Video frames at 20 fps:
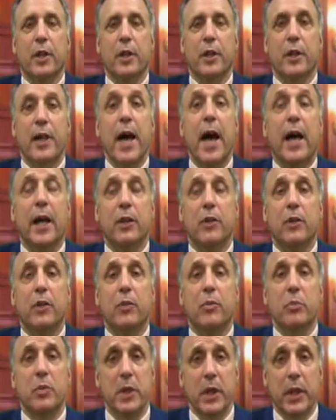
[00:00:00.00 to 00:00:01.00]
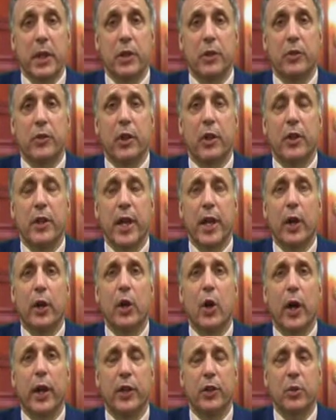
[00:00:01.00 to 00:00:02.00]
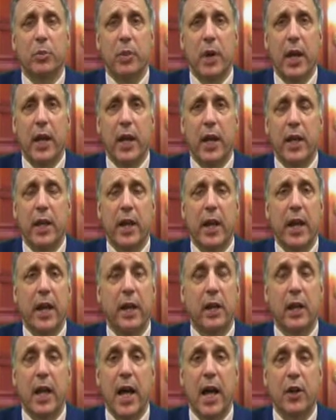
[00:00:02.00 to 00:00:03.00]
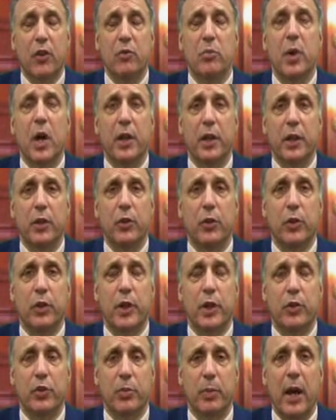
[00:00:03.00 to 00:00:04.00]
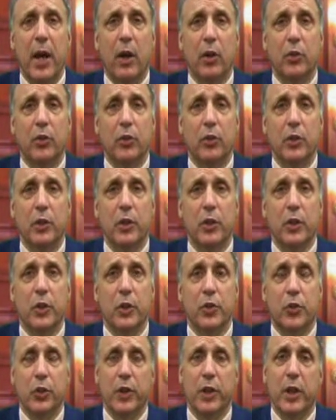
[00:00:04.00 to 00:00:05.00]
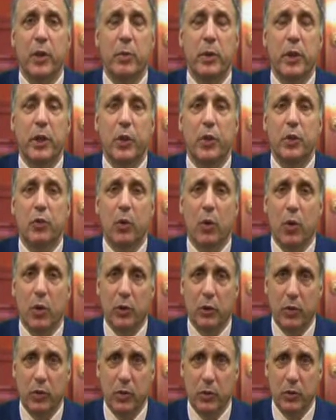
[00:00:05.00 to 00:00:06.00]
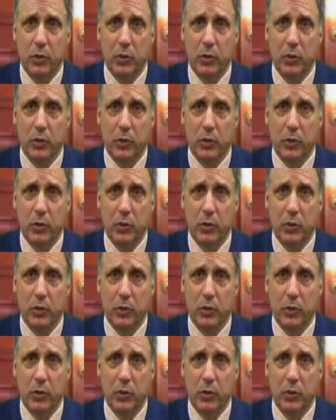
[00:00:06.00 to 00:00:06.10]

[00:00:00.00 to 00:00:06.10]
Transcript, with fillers: that means they are going to pay a lot of money to their spouse should there be a divorce.